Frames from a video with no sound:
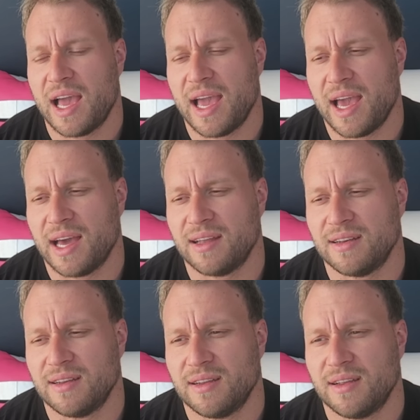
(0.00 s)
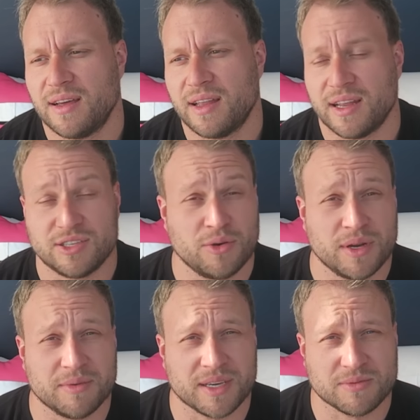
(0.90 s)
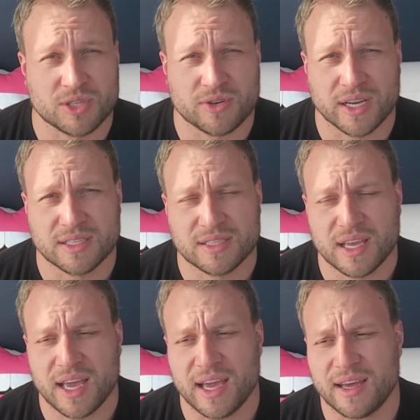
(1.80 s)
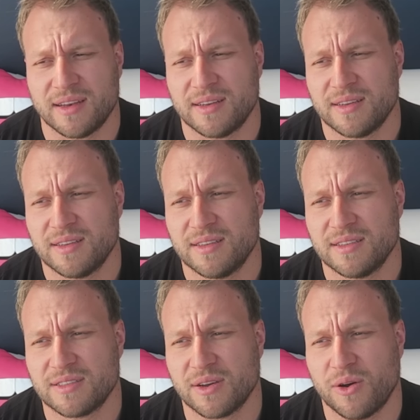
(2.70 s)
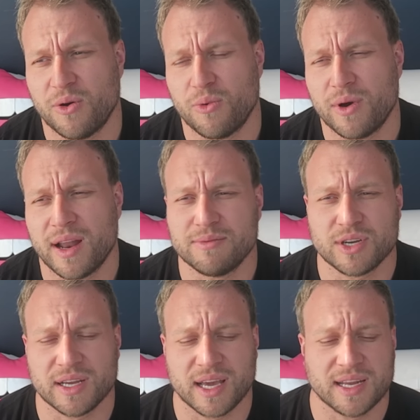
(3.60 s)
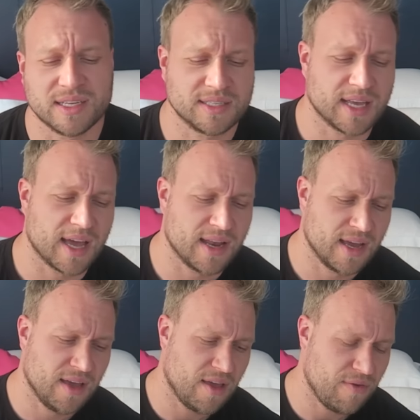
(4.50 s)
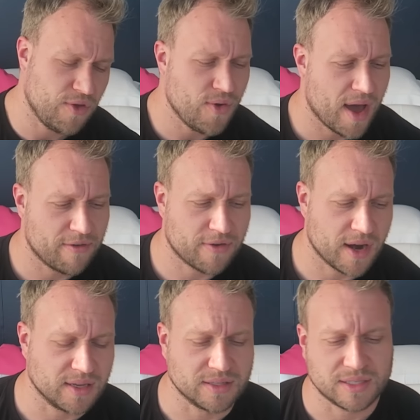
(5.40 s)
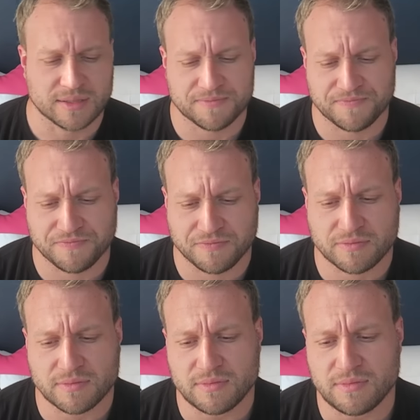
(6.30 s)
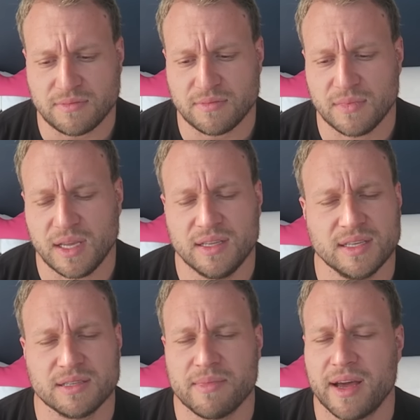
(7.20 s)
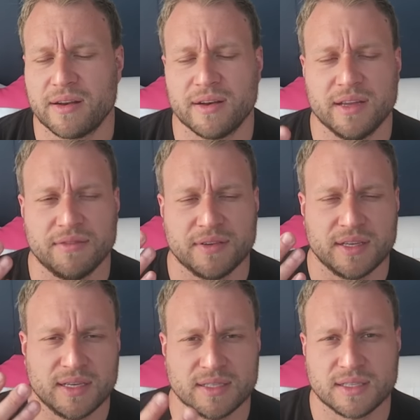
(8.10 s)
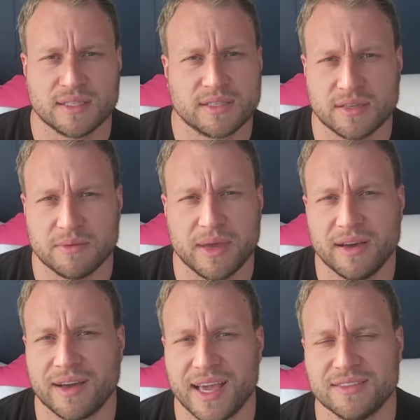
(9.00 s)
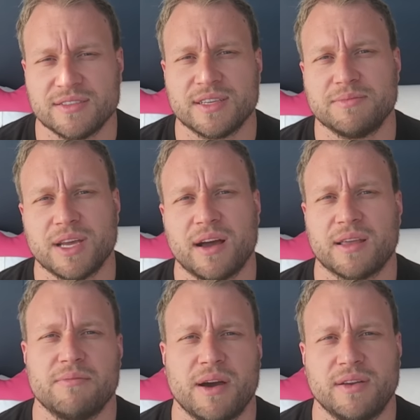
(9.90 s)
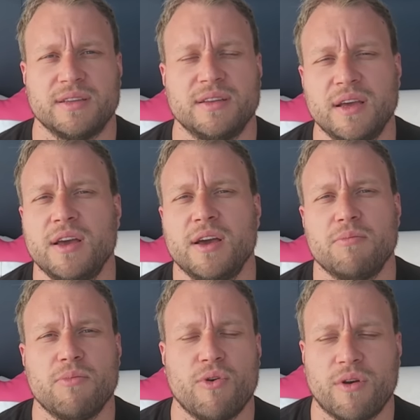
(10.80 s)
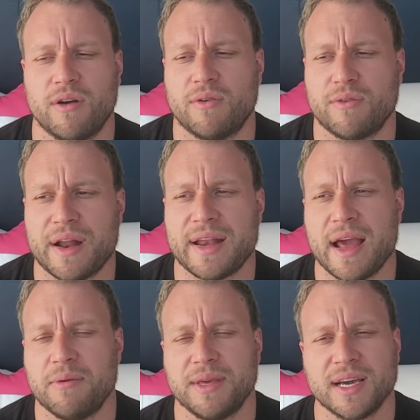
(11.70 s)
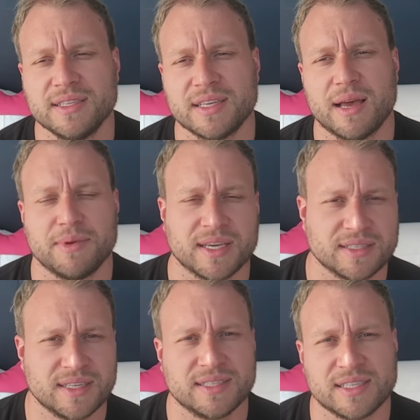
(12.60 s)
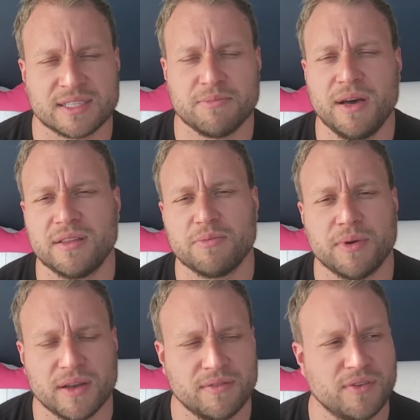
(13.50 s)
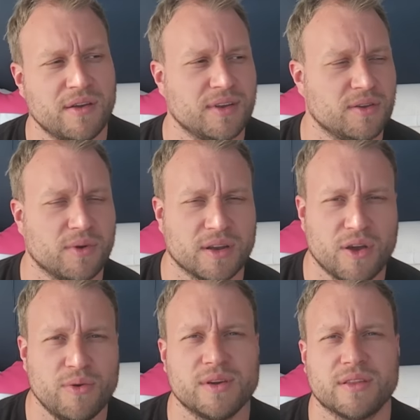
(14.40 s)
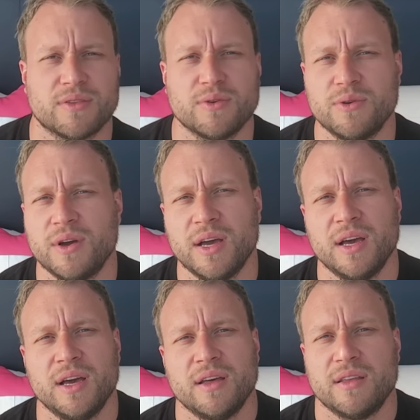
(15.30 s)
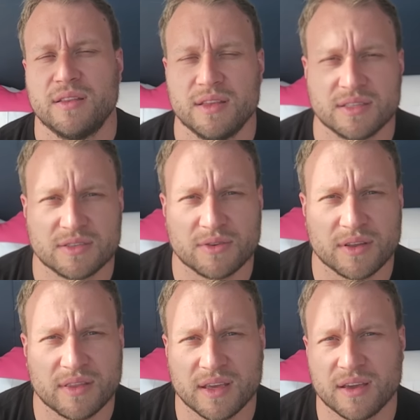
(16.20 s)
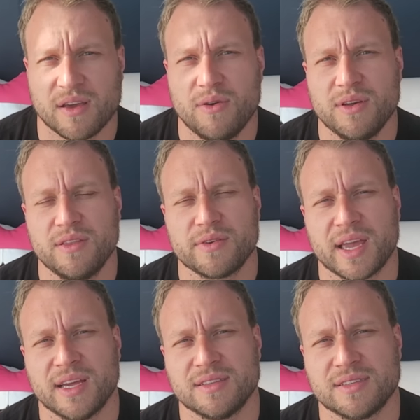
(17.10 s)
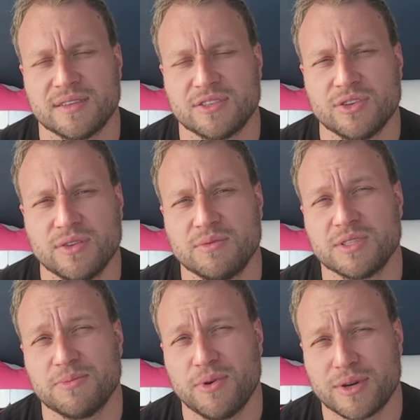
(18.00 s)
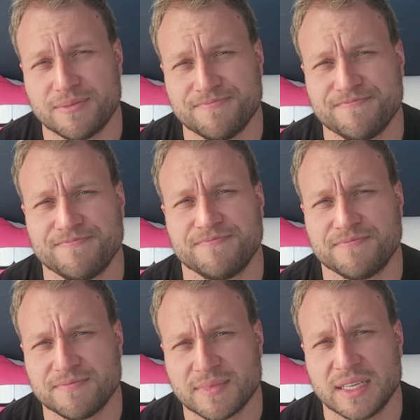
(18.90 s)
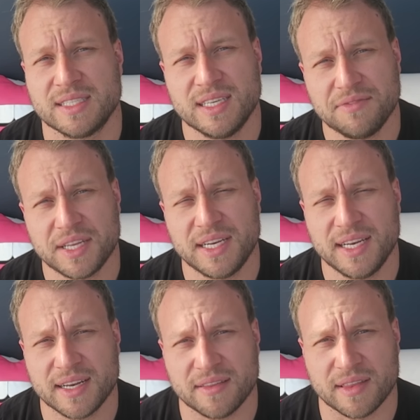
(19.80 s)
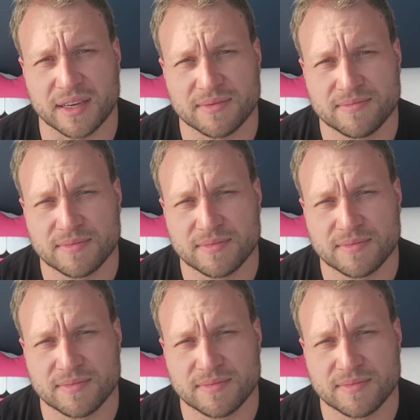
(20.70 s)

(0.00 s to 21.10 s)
and I don't want to become stressed. And so what I'm trying to get is that if you have friends, it doesn't matter if it is necessarily male cancers. I'm talking about it more right now because of that, because it is this month. But if you have anyone going through this sort of thing, going through cancer, show them support. See if they need anything.